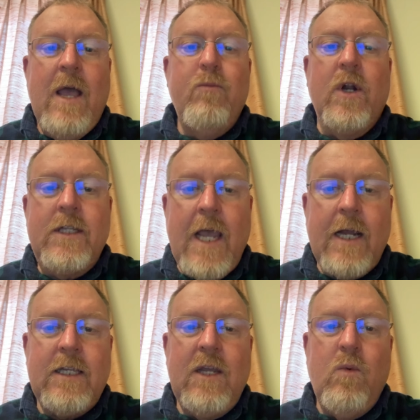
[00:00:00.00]

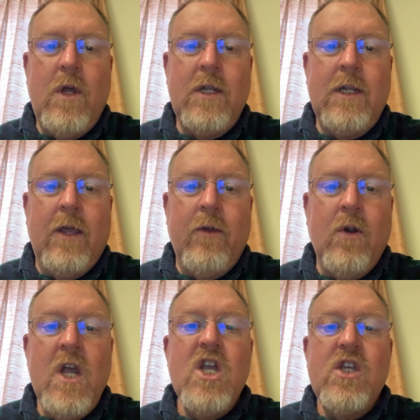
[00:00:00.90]
protecting one another,
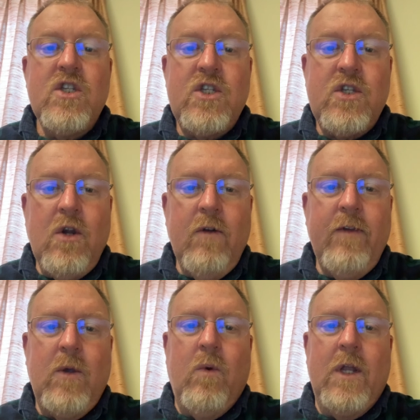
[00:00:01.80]

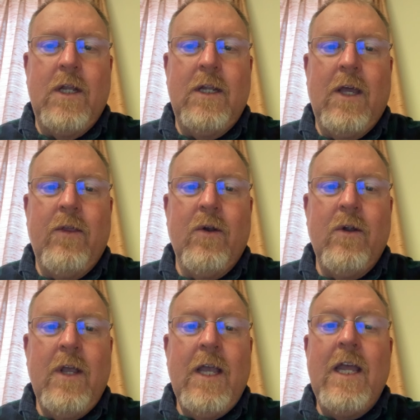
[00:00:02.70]
serving one another
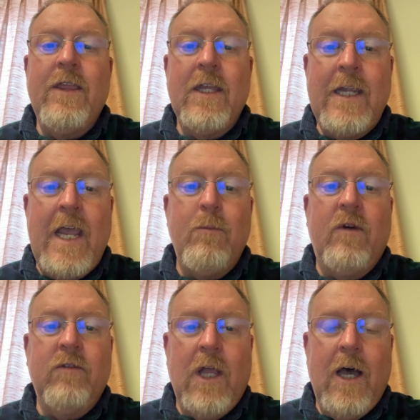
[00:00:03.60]
in the name
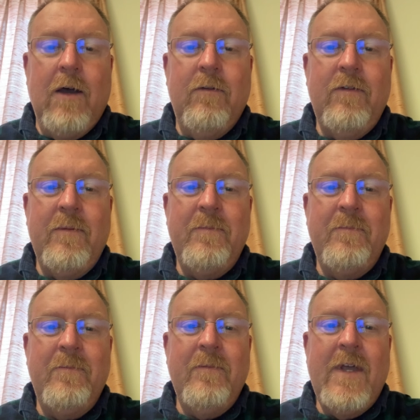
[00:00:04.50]
of love.
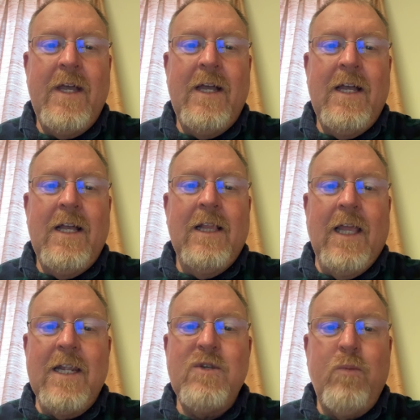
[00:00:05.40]

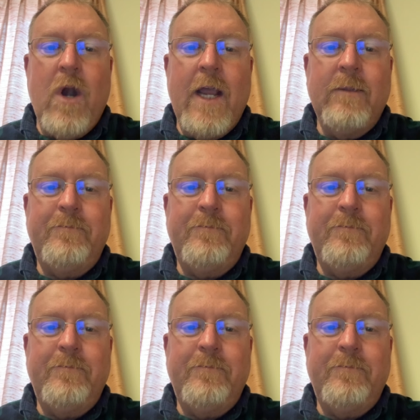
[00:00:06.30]
Let us pray.